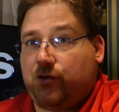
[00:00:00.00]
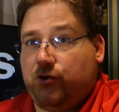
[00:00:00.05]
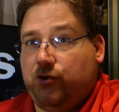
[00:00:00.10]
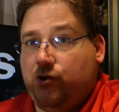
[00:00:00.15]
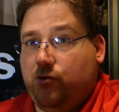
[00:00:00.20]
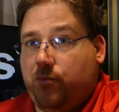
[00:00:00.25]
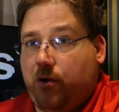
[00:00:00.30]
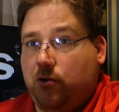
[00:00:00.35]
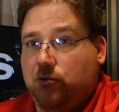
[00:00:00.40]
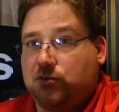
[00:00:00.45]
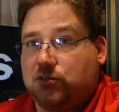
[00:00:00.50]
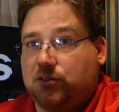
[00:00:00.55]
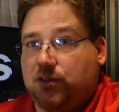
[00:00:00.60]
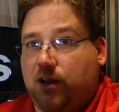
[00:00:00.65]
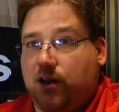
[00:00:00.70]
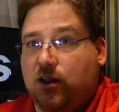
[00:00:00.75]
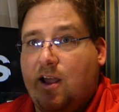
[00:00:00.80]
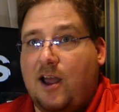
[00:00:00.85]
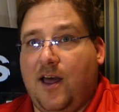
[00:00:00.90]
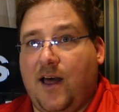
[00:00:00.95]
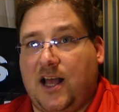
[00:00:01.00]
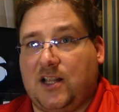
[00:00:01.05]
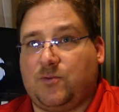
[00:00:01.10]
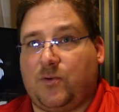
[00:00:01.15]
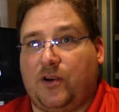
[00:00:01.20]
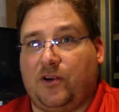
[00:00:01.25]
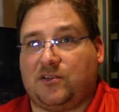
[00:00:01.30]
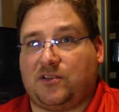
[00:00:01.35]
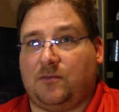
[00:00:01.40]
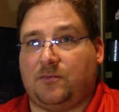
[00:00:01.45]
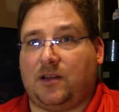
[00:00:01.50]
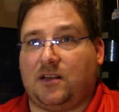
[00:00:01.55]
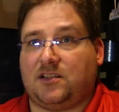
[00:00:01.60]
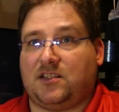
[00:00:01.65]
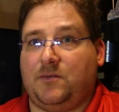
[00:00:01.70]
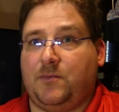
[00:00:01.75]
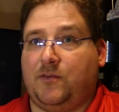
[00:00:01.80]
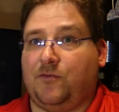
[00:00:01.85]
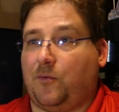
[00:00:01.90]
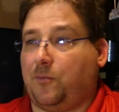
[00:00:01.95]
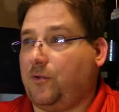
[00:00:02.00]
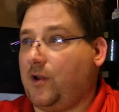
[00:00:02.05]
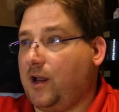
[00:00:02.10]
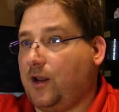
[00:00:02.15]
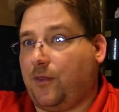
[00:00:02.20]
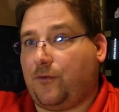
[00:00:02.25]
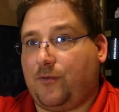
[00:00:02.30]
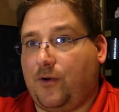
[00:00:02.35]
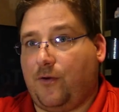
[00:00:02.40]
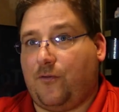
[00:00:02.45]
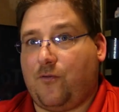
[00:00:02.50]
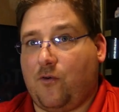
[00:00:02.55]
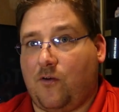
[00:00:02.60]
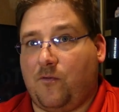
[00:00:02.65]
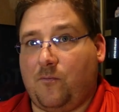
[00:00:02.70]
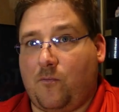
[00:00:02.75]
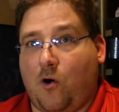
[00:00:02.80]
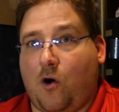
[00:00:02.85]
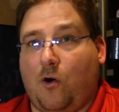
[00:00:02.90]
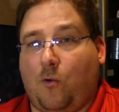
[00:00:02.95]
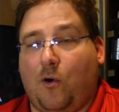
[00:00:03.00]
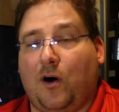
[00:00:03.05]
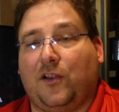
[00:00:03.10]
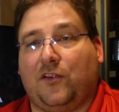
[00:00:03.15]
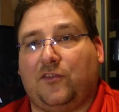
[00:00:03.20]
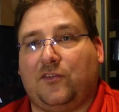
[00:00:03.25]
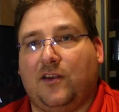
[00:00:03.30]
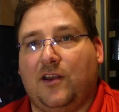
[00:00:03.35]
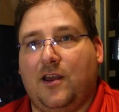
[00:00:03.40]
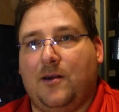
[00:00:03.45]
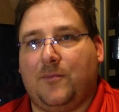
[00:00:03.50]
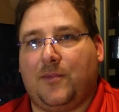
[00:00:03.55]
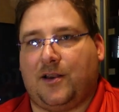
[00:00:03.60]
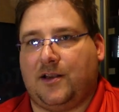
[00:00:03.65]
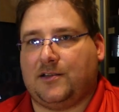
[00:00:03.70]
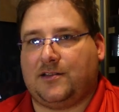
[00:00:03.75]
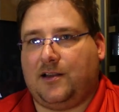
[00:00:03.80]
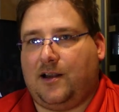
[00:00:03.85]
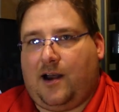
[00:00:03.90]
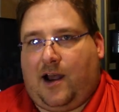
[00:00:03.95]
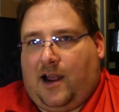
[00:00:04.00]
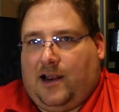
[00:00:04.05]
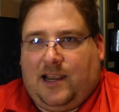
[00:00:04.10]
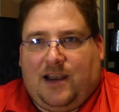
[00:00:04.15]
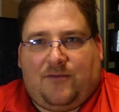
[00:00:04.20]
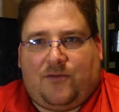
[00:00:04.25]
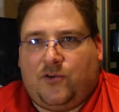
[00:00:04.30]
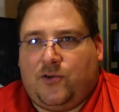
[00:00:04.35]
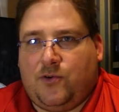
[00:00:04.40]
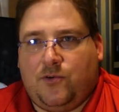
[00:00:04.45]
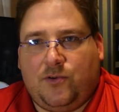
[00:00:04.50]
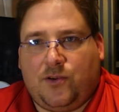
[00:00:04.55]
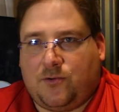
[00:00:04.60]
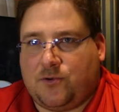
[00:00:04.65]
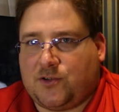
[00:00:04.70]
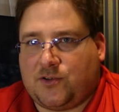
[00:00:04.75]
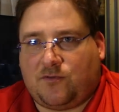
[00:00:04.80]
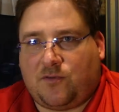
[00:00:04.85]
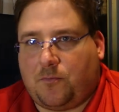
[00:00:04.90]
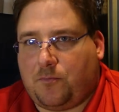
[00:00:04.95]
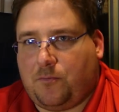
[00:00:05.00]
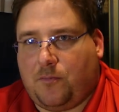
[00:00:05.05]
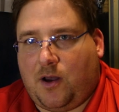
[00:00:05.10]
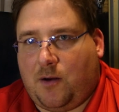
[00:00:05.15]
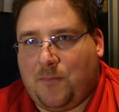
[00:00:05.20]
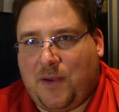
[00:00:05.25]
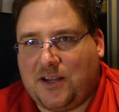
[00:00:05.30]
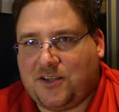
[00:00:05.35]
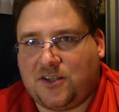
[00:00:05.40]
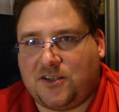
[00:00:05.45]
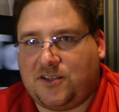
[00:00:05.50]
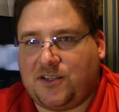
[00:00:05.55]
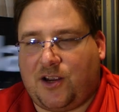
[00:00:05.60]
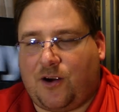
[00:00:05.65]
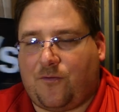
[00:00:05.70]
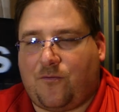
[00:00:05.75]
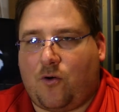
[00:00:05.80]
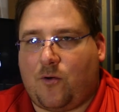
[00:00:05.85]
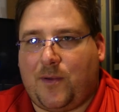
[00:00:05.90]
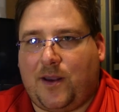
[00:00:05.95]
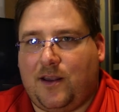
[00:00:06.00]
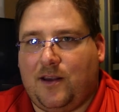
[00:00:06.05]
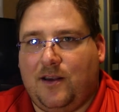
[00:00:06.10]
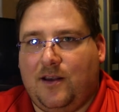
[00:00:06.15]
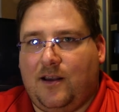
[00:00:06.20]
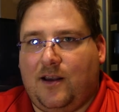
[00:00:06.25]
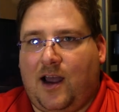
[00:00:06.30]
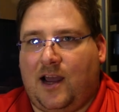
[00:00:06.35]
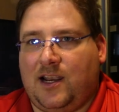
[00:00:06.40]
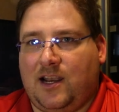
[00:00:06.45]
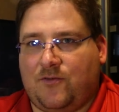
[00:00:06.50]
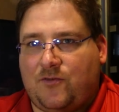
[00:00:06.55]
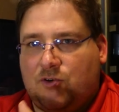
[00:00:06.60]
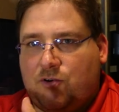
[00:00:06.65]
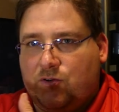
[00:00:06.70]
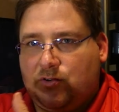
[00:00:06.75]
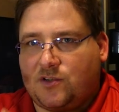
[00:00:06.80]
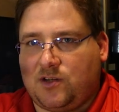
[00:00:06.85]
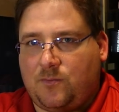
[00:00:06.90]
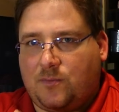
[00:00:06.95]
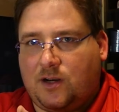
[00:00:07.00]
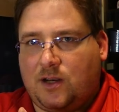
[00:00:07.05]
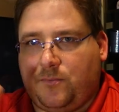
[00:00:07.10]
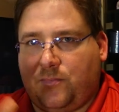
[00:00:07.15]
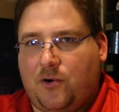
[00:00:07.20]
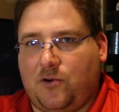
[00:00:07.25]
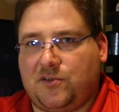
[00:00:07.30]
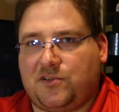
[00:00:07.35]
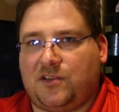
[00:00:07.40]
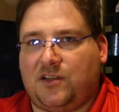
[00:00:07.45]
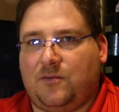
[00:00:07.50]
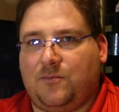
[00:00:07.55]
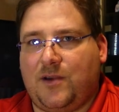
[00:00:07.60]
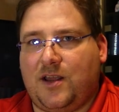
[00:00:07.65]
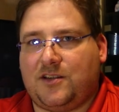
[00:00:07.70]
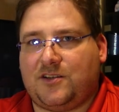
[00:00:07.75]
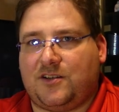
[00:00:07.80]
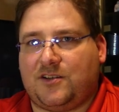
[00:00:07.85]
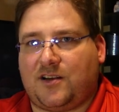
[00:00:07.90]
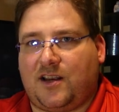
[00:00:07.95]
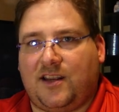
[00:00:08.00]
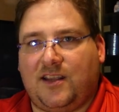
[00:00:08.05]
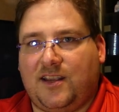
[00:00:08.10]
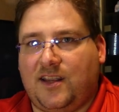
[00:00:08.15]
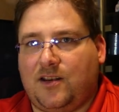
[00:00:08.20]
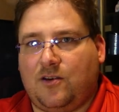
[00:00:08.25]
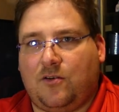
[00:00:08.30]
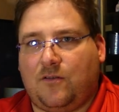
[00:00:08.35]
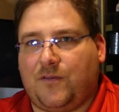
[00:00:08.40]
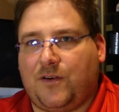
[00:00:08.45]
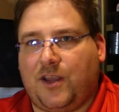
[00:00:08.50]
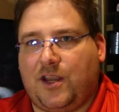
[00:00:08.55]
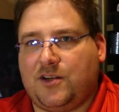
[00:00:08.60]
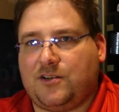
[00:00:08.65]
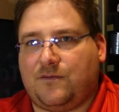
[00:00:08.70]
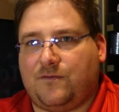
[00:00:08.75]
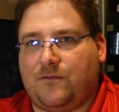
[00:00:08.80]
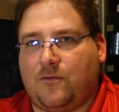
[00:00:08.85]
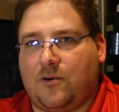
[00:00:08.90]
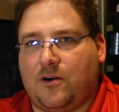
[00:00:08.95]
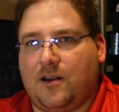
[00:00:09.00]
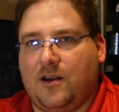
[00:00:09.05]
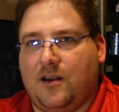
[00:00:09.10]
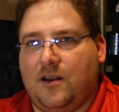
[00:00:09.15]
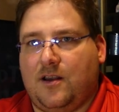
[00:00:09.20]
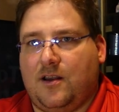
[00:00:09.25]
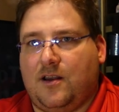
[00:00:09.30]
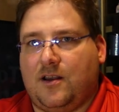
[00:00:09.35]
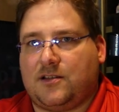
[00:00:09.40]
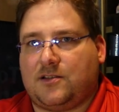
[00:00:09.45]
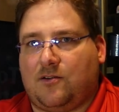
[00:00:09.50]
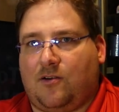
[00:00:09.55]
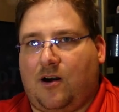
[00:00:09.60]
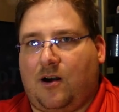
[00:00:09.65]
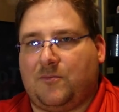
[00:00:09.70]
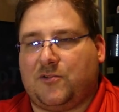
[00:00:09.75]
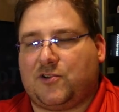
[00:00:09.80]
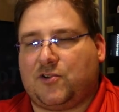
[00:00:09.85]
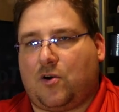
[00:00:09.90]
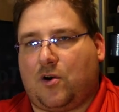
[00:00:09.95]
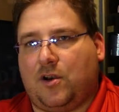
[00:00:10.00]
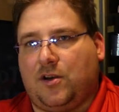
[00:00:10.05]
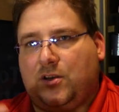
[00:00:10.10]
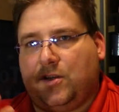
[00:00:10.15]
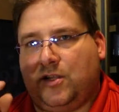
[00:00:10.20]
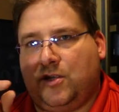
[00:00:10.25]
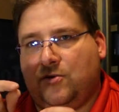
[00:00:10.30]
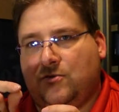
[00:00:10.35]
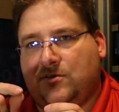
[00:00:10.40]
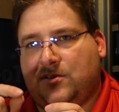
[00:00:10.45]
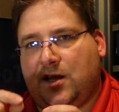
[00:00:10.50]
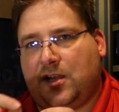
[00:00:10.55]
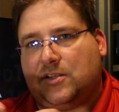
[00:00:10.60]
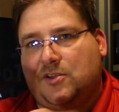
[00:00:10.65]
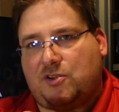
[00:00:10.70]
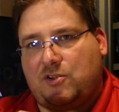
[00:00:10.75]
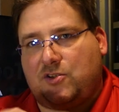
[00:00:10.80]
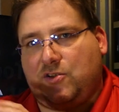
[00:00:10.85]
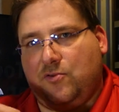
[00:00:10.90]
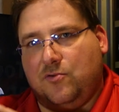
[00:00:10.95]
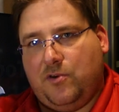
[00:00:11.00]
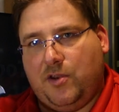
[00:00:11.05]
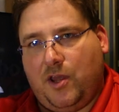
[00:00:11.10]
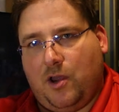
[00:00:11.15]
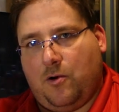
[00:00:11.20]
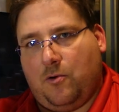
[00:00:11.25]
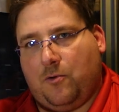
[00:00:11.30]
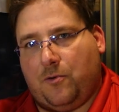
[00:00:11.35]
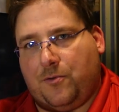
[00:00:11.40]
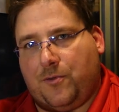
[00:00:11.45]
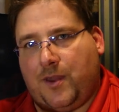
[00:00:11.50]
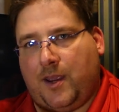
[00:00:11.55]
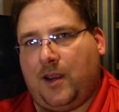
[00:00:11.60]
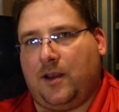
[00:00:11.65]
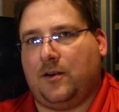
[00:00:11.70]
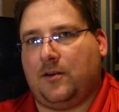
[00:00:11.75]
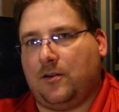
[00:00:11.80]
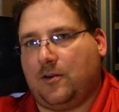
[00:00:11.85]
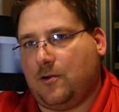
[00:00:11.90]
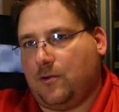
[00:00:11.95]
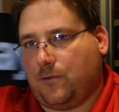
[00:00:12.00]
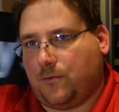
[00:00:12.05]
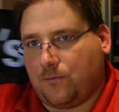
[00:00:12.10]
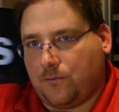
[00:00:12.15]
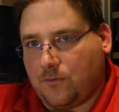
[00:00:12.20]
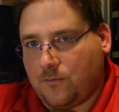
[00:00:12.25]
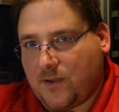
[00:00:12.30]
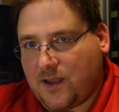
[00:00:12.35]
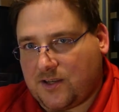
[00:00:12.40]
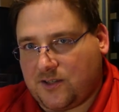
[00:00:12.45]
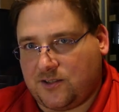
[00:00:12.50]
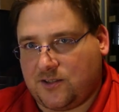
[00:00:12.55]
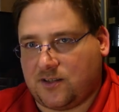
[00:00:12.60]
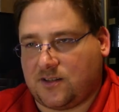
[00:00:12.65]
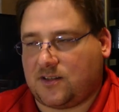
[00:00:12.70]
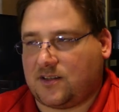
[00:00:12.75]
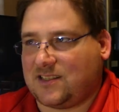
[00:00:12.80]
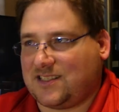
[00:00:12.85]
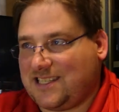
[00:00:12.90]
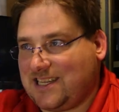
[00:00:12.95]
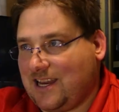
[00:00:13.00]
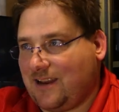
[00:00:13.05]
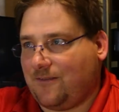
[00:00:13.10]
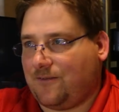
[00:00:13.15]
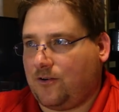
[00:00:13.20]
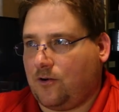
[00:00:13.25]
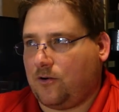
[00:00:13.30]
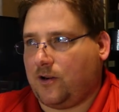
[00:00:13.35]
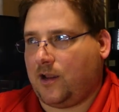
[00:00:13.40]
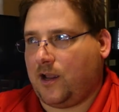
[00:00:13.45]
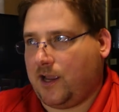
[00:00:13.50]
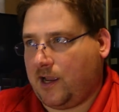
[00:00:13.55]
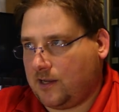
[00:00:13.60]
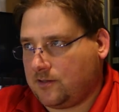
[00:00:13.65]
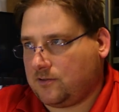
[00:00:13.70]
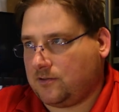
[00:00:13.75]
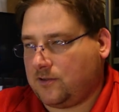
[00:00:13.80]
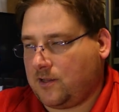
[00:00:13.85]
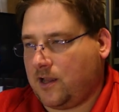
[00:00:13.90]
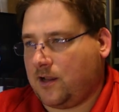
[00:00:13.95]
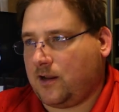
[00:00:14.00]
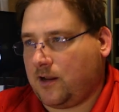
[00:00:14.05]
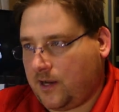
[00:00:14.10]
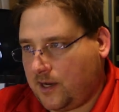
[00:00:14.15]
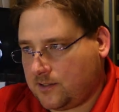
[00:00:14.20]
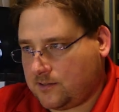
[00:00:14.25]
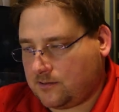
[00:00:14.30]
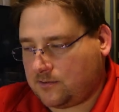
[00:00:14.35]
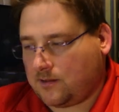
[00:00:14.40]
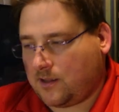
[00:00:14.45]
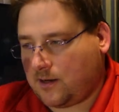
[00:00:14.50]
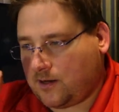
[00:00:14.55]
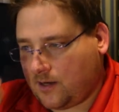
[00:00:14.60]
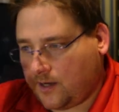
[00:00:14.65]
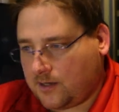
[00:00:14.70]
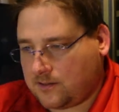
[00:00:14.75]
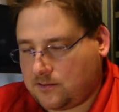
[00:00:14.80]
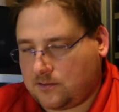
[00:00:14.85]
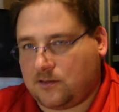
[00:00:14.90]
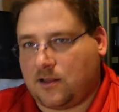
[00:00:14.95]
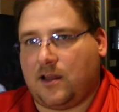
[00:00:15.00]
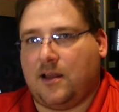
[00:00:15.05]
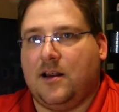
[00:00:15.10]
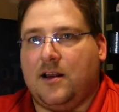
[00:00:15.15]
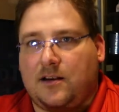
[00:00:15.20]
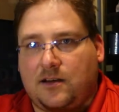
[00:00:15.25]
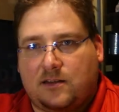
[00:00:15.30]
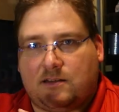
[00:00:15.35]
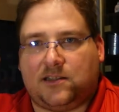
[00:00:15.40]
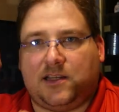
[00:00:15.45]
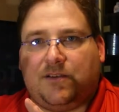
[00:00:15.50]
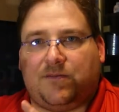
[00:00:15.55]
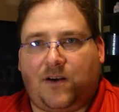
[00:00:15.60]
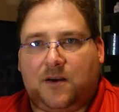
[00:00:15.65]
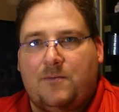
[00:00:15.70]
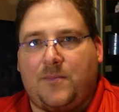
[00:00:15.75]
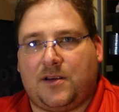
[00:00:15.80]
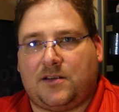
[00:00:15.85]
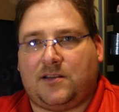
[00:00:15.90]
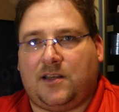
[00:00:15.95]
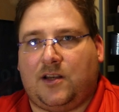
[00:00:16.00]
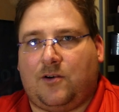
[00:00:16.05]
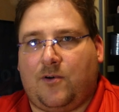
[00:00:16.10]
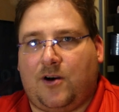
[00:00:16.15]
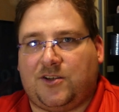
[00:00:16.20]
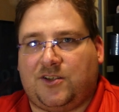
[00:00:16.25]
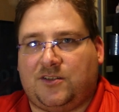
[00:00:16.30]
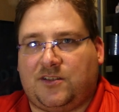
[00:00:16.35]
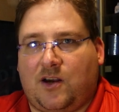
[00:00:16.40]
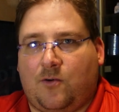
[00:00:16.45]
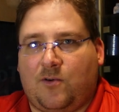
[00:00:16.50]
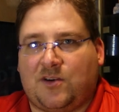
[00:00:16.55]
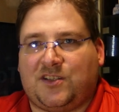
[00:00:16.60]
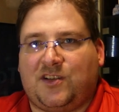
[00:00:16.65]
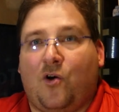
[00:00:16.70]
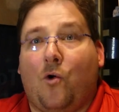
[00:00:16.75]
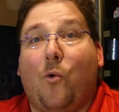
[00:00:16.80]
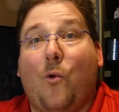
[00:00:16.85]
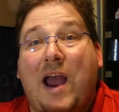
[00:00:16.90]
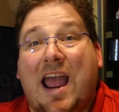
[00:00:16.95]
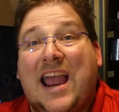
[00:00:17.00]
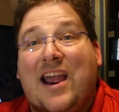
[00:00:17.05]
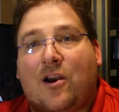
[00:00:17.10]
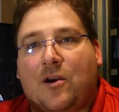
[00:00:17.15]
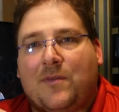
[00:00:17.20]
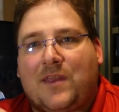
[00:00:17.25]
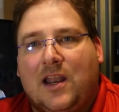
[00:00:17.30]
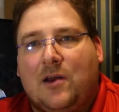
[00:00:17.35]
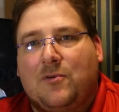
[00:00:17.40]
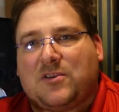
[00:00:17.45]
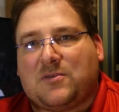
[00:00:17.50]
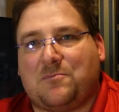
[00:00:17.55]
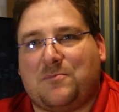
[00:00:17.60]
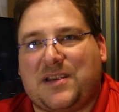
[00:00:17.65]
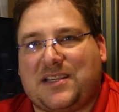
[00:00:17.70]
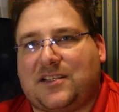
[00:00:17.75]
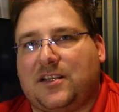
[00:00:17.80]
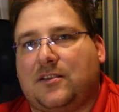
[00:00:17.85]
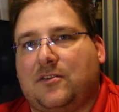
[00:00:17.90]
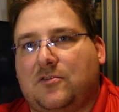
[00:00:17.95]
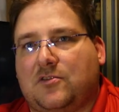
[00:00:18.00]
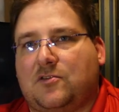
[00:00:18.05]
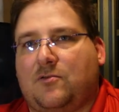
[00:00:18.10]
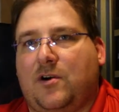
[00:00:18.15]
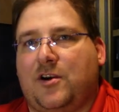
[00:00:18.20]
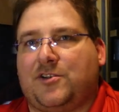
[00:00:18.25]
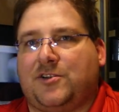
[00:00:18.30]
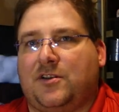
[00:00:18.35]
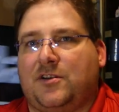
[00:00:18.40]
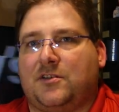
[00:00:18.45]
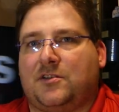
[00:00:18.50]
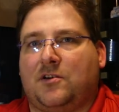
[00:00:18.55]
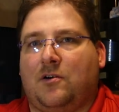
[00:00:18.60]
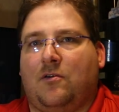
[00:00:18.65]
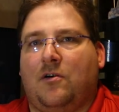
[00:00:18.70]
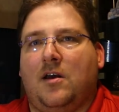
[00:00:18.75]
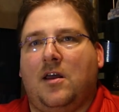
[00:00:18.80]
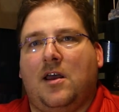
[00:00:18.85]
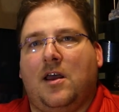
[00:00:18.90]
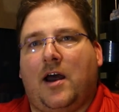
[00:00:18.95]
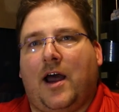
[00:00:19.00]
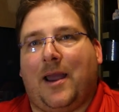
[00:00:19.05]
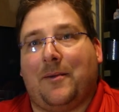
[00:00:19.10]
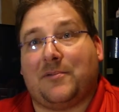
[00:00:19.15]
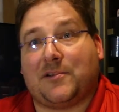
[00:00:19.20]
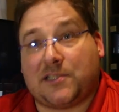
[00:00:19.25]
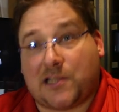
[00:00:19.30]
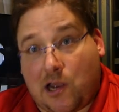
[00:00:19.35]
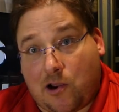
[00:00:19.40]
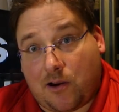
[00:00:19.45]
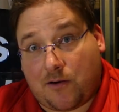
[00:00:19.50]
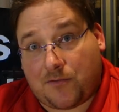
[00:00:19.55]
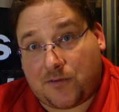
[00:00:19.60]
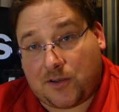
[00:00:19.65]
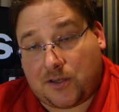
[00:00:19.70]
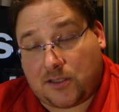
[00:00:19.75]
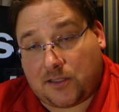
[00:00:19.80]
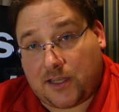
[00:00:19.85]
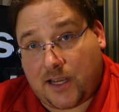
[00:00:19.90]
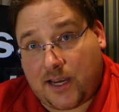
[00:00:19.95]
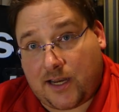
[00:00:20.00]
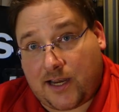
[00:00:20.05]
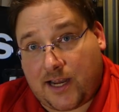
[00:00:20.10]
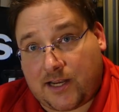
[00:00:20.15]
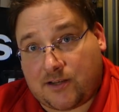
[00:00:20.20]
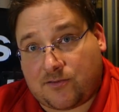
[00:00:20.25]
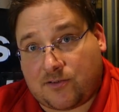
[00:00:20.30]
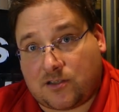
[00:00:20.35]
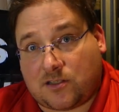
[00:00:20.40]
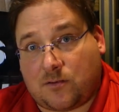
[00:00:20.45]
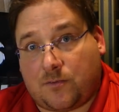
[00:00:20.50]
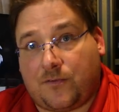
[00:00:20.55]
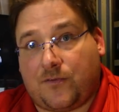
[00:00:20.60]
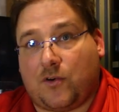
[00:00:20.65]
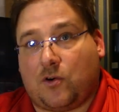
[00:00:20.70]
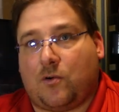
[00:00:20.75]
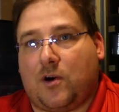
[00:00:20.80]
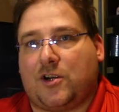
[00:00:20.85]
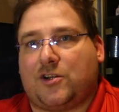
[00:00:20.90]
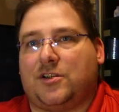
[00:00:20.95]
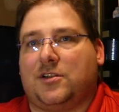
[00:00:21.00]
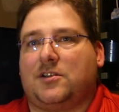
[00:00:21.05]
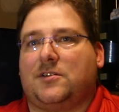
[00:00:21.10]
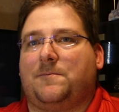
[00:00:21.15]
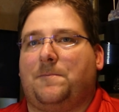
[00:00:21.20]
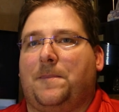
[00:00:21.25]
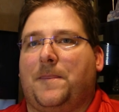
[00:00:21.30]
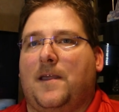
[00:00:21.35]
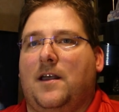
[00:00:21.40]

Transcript: other new posts there. That's why you'll sometimes see me reply to three or four of them all at once because I never knew there was a, a, message there for me. I never knew somebody posted a message. I didn't get notification for it. So I'm starting to use that studio thing to go through the messages to see if, okay, I answered that, I answered that, I answered that, to see if I missed any questions. I wasn't aware that I was missing those questions, so I'm sorry for the delay in answering some of your questions.